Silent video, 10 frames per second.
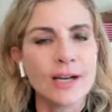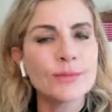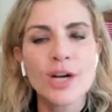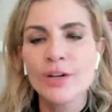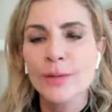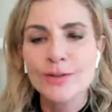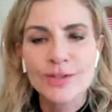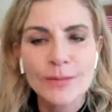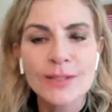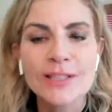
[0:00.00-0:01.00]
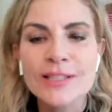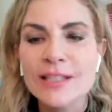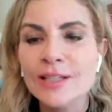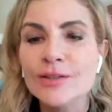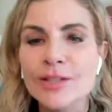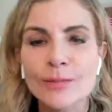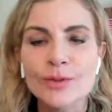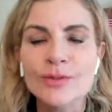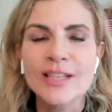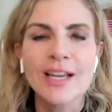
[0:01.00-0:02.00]
and I'm talking about someone listening to something
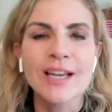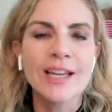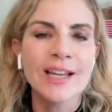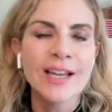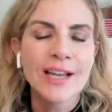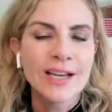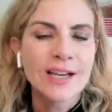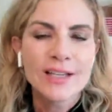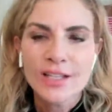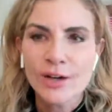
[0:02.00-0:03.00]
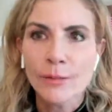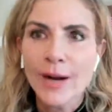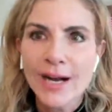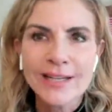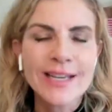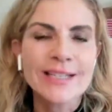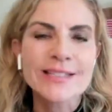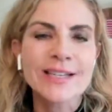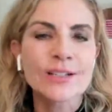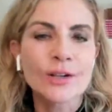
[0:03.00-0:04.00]
you say, a podcast
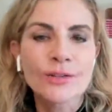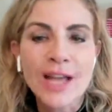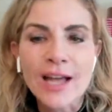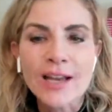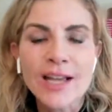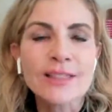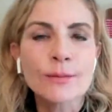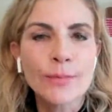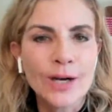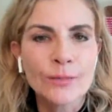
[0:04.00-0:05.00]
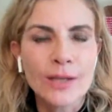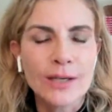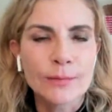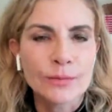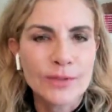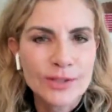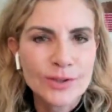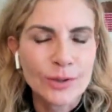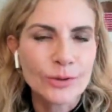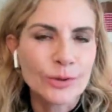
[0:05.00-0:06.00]
download, that at the bare minimum is
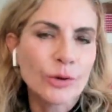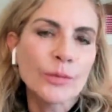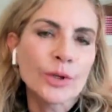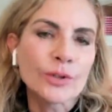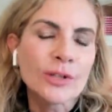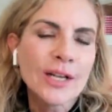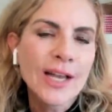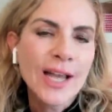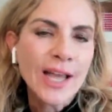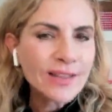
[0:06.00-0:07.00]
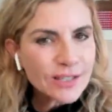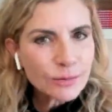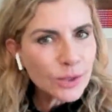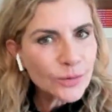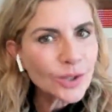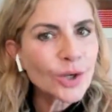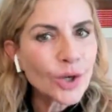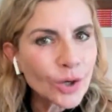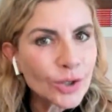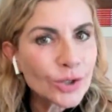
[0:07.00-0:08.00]
so doable. And that's what I want to
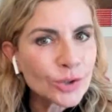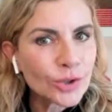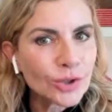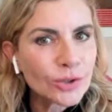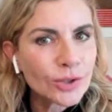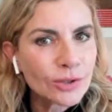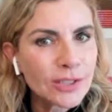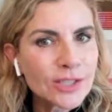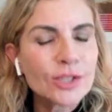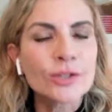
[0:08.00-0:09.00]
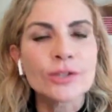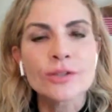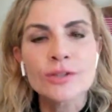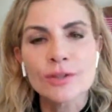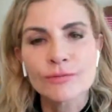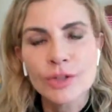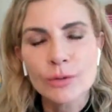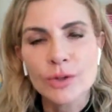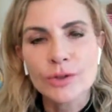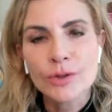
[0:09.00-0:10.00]
encourage your listeners, your
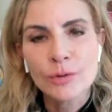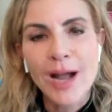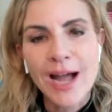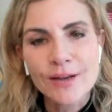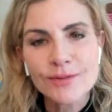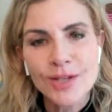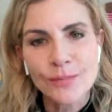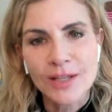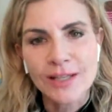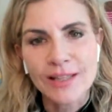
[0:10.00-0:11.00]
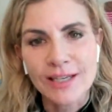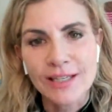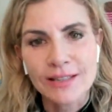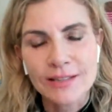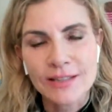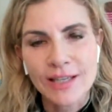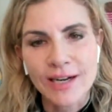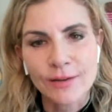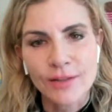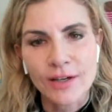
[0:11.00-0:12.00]
viewers who have something that needs to get
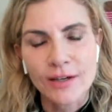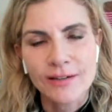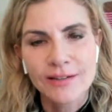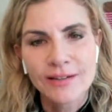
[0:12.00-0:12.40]
out there.